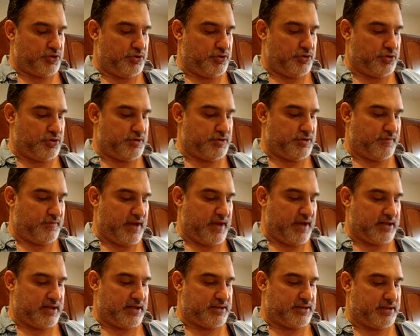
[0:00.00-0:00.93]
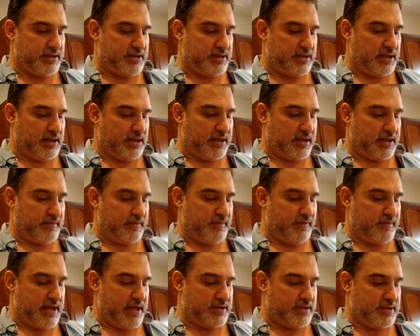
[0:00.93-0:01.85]
sutures. In fact, a lot
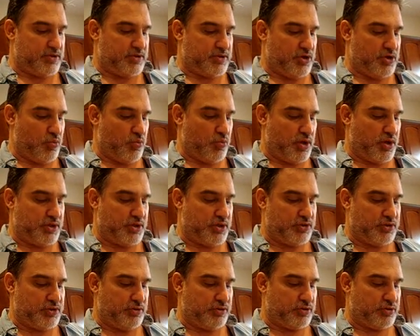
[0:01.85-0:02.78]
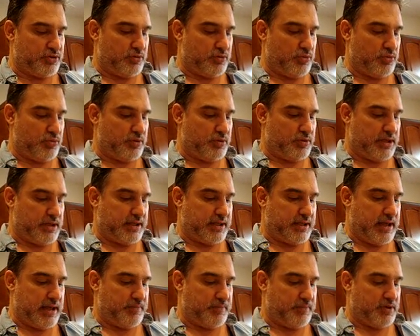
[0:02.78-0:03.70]
of vets don't want to suture a wound
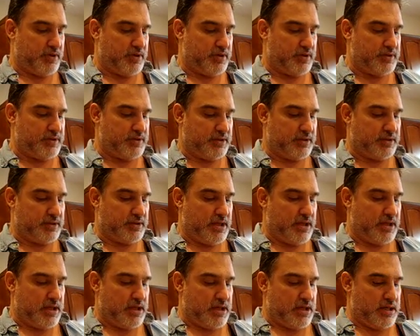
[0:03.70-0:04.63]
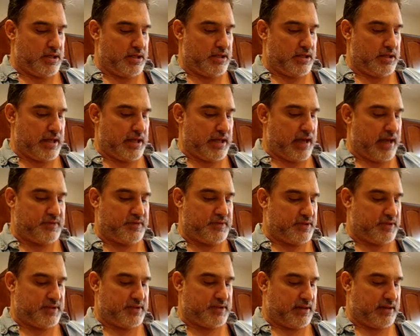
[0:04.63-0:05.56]
like that because the
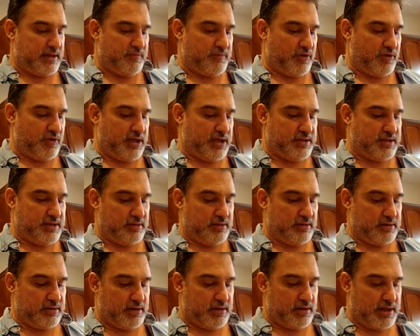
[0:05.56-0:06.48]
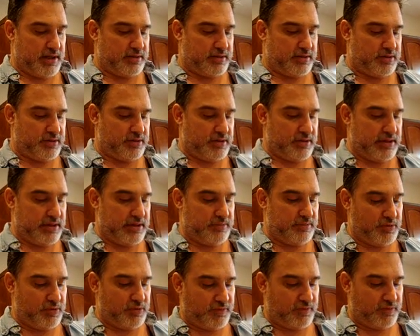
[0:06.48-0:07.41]
abscesses happen very easily on gliders. So they
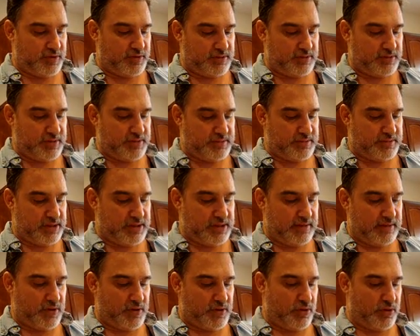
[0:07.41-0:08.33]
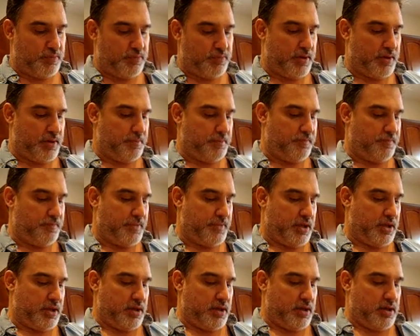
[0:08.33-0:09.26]
prefer sometimes to leave it open.
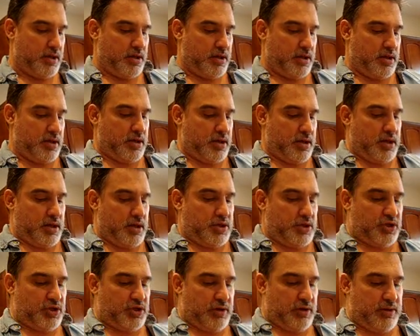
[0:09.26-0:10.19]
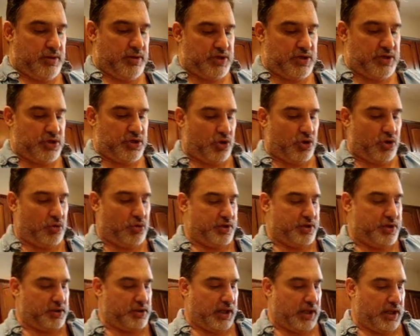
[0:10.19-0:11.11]
So anyway, you
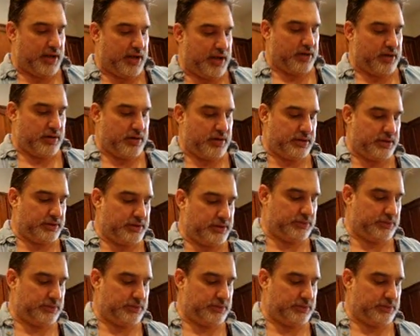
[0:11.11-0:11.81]
hold the glider